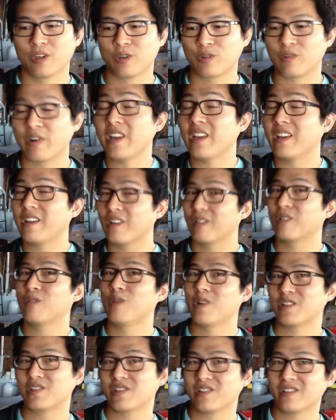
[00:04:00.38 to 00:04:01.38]
Great
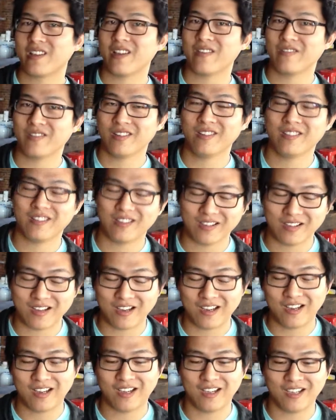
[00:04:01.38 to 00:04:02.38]
question, Kevin.
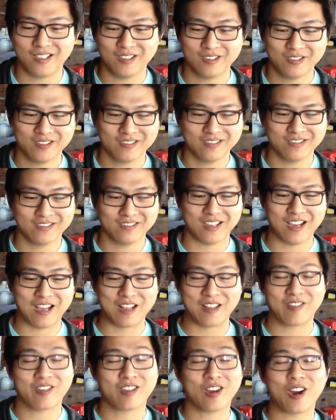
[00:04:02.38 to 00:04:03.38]
Uh, I
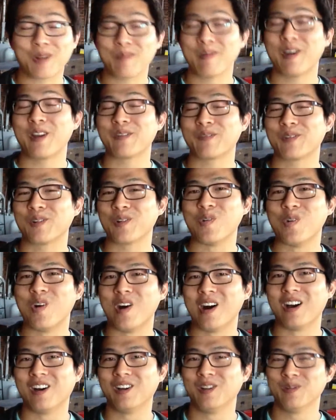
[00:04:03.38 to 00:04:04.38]
thought about it for a
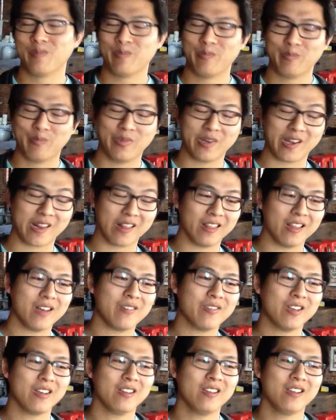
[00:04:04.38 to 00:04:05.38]
while, but I
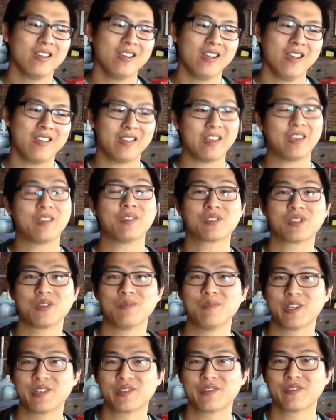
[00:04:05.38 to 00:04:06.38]
love it. Thank you so
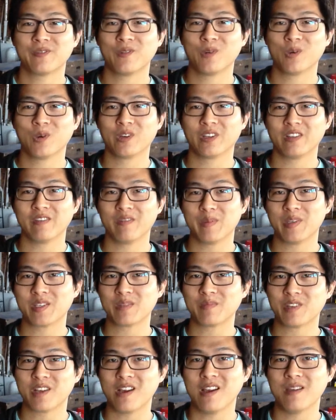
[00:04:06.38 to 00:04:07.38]
much for giving me
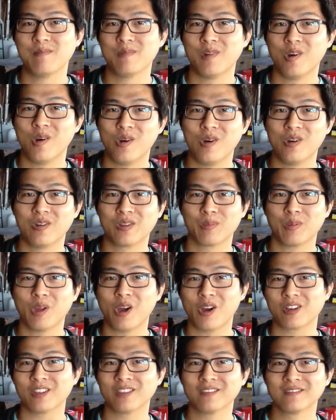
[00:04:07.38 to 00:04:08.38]
some time on the
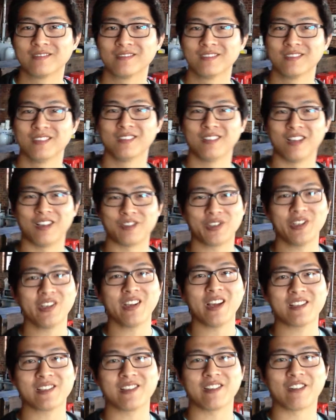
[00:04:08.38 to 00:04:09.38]
blog. I'll see you
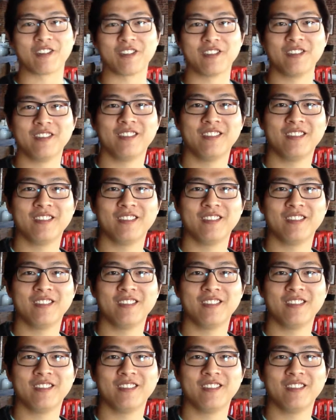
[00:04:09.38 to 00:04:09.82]
guys later.